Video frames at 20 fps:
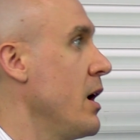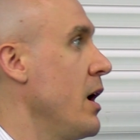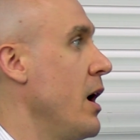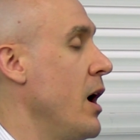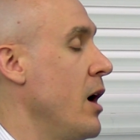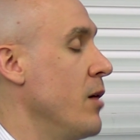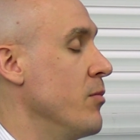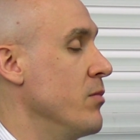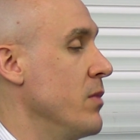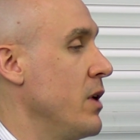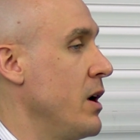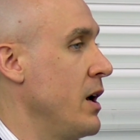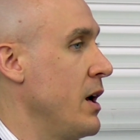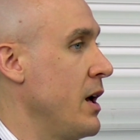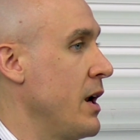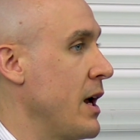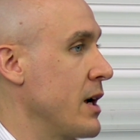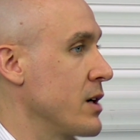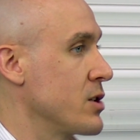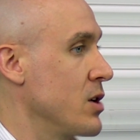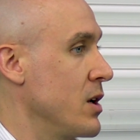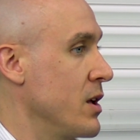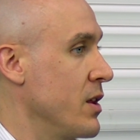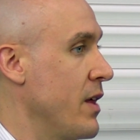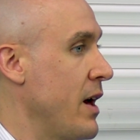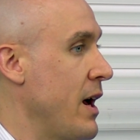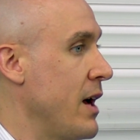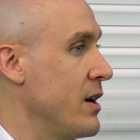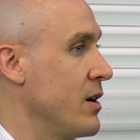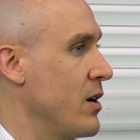And actually
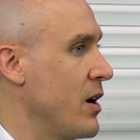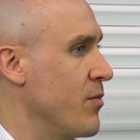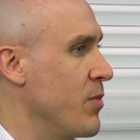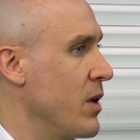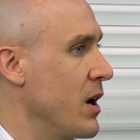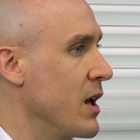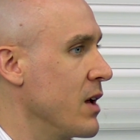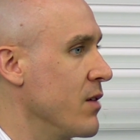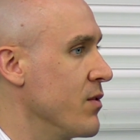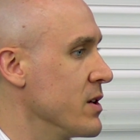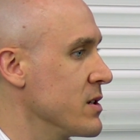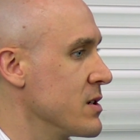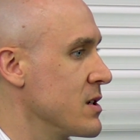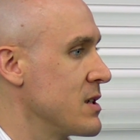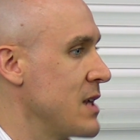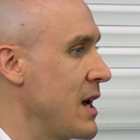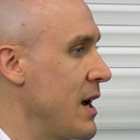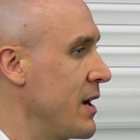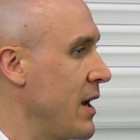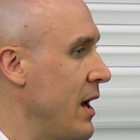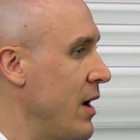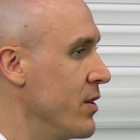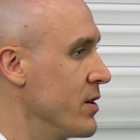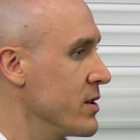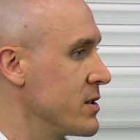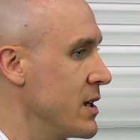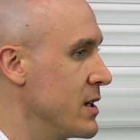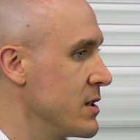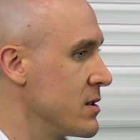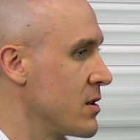that, I believe there's a stat now
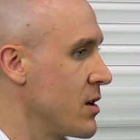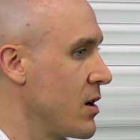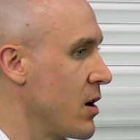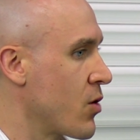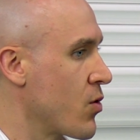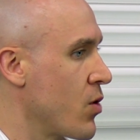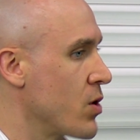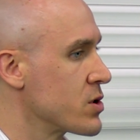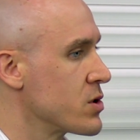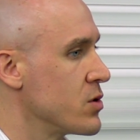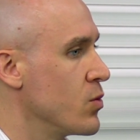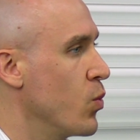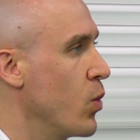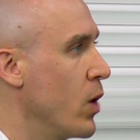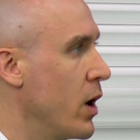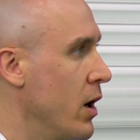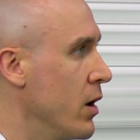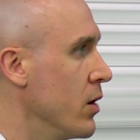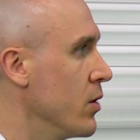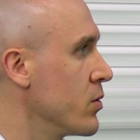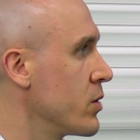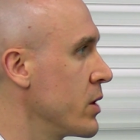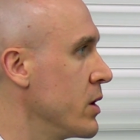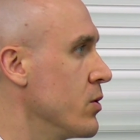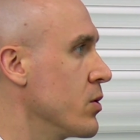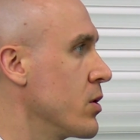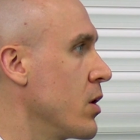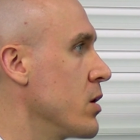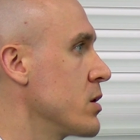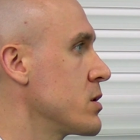that says across the world, it
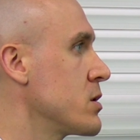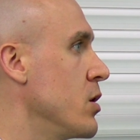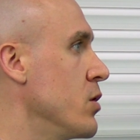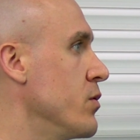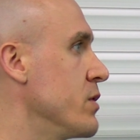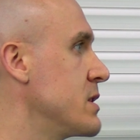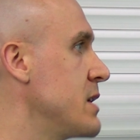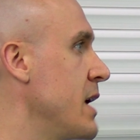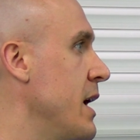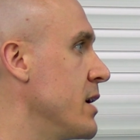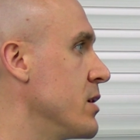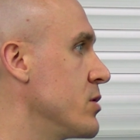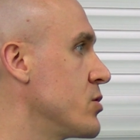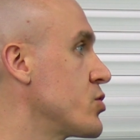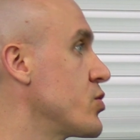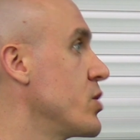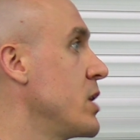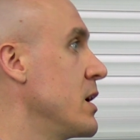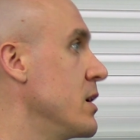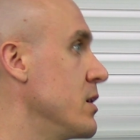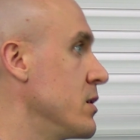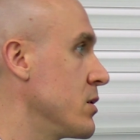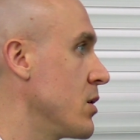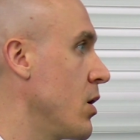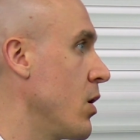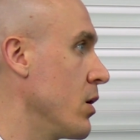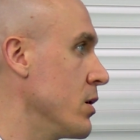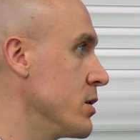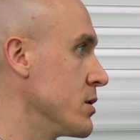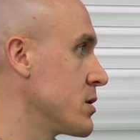will cost over $10 trillion
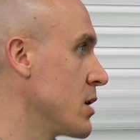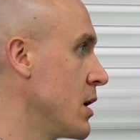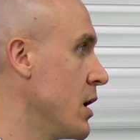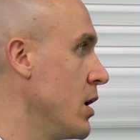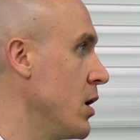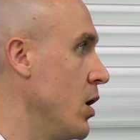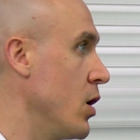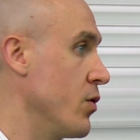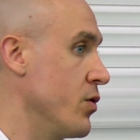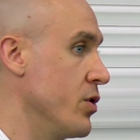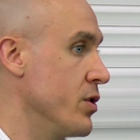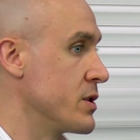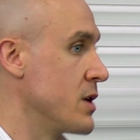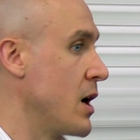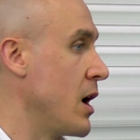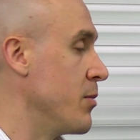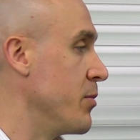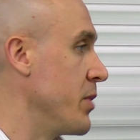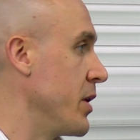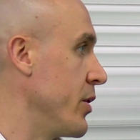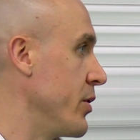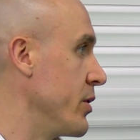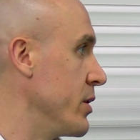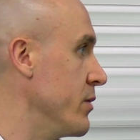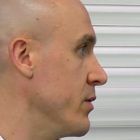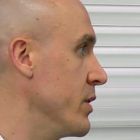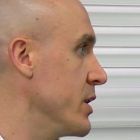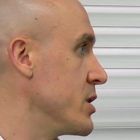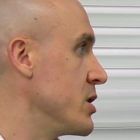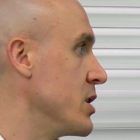over the time period
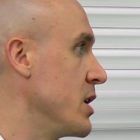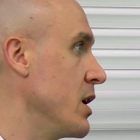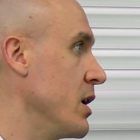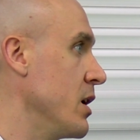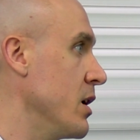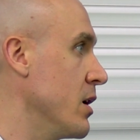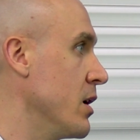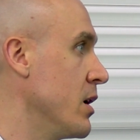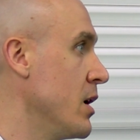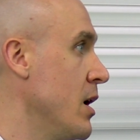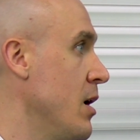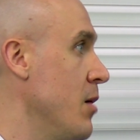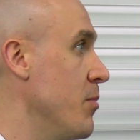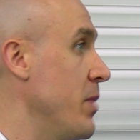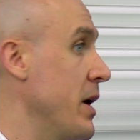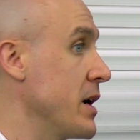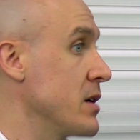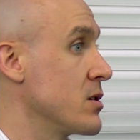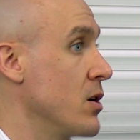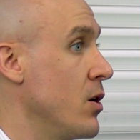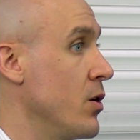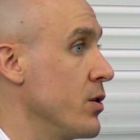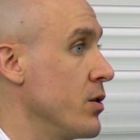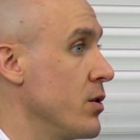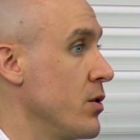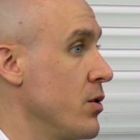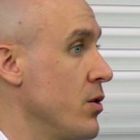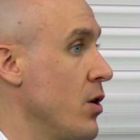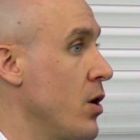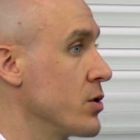of this year, based
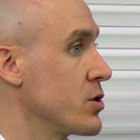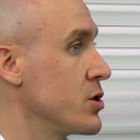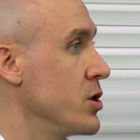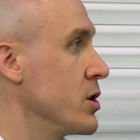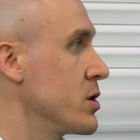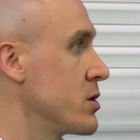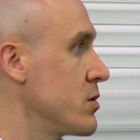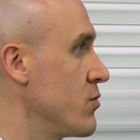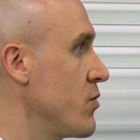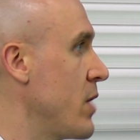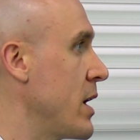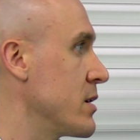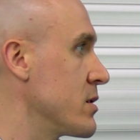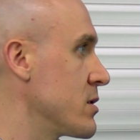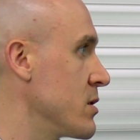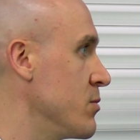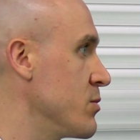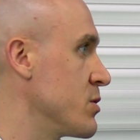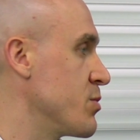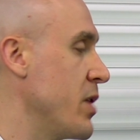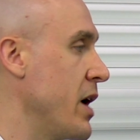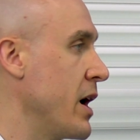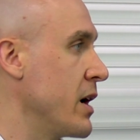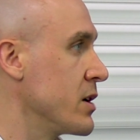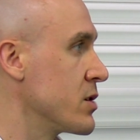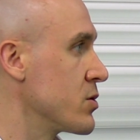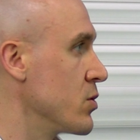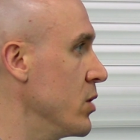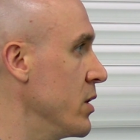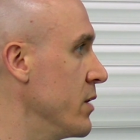on not just ransoms, but
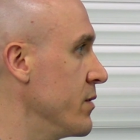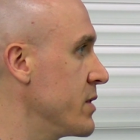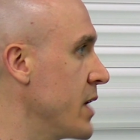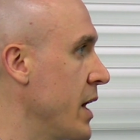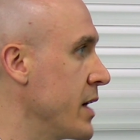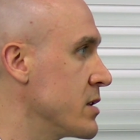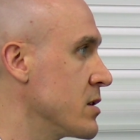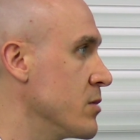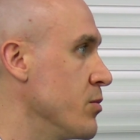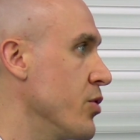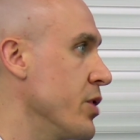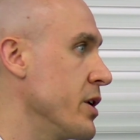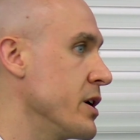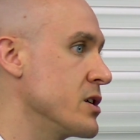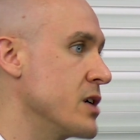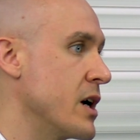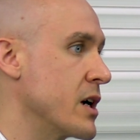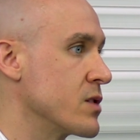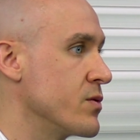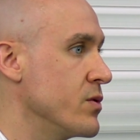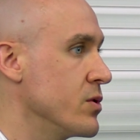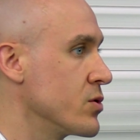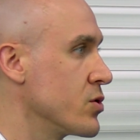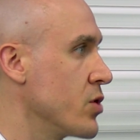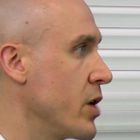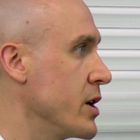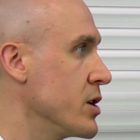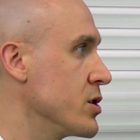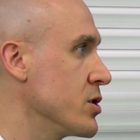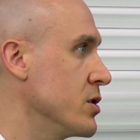any sort of data breach,
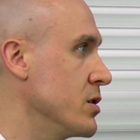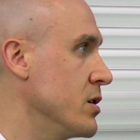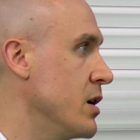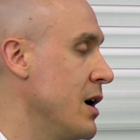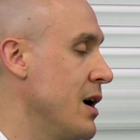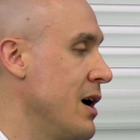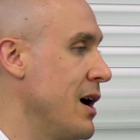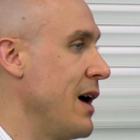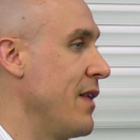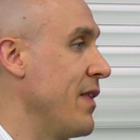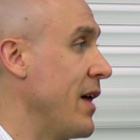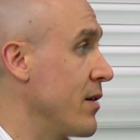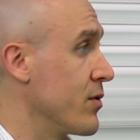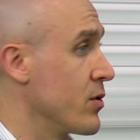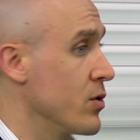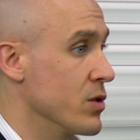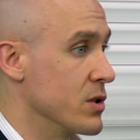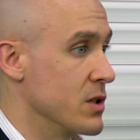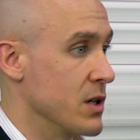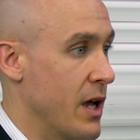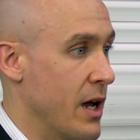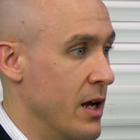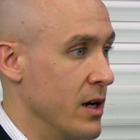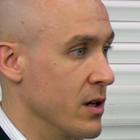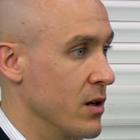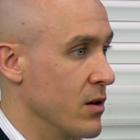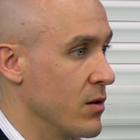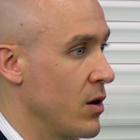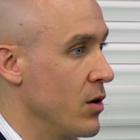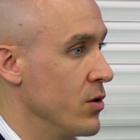exfiltration. And that, of course, again,
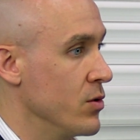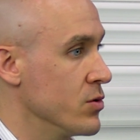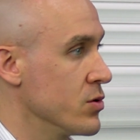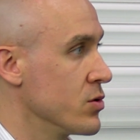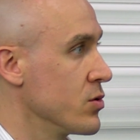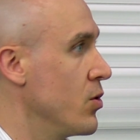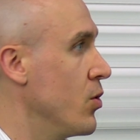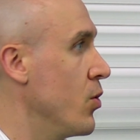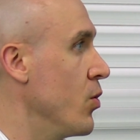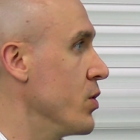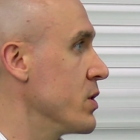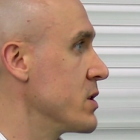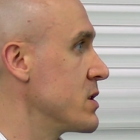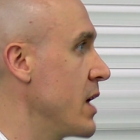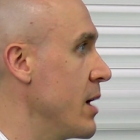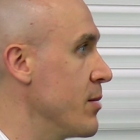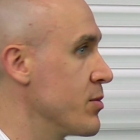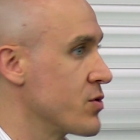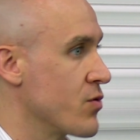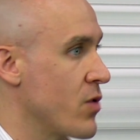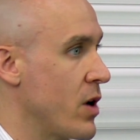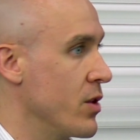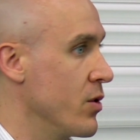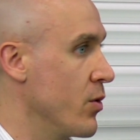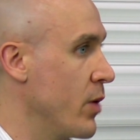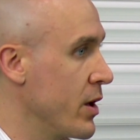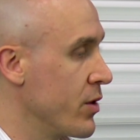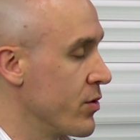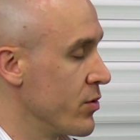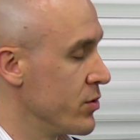includes all the steps right
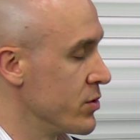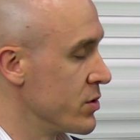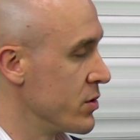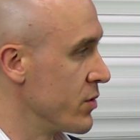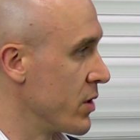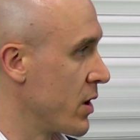the way through to